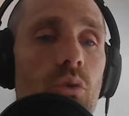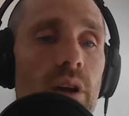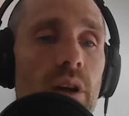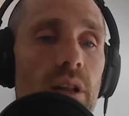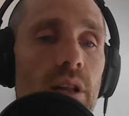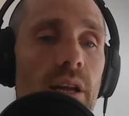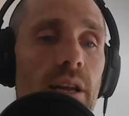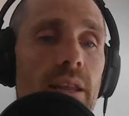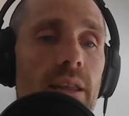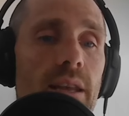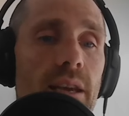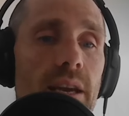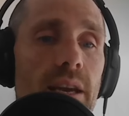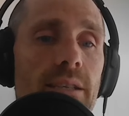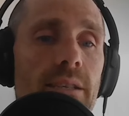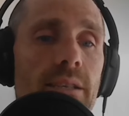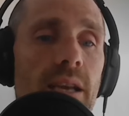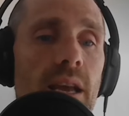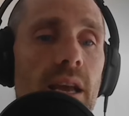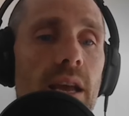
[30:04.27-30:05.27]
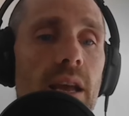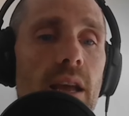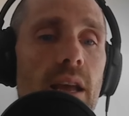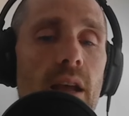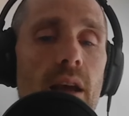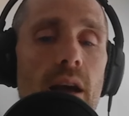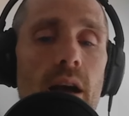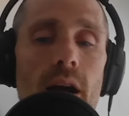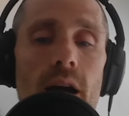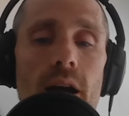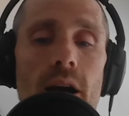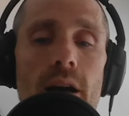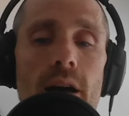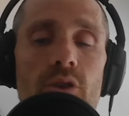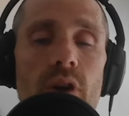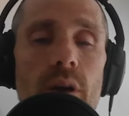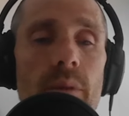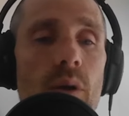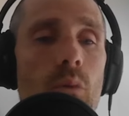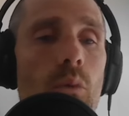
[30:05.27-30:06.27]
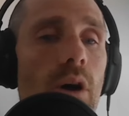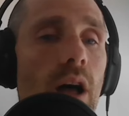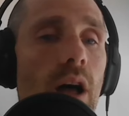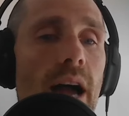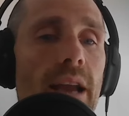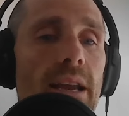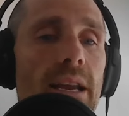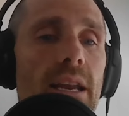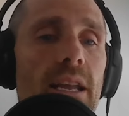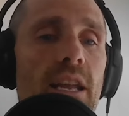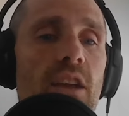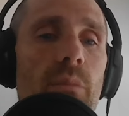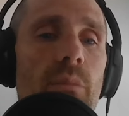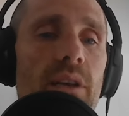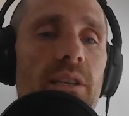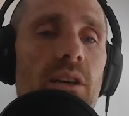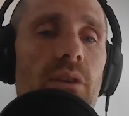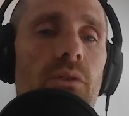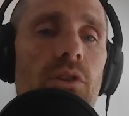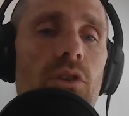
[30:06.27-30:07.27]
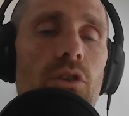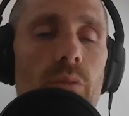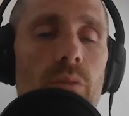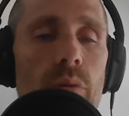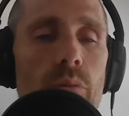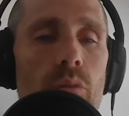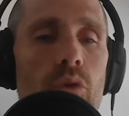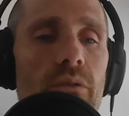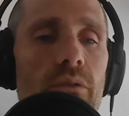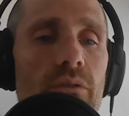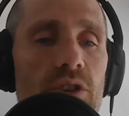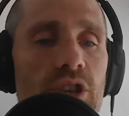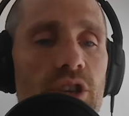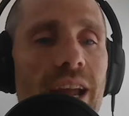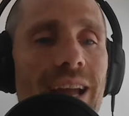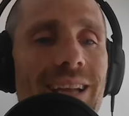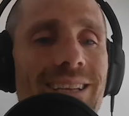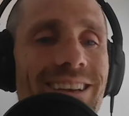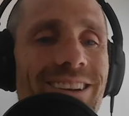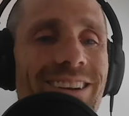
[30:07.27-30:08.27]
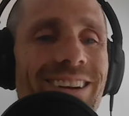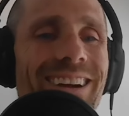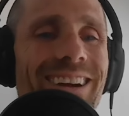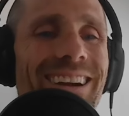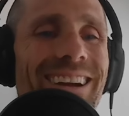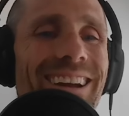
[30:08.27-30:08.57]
quite like this. Uh, so I'm like, well, I need to give myself a little bit more of a chance here,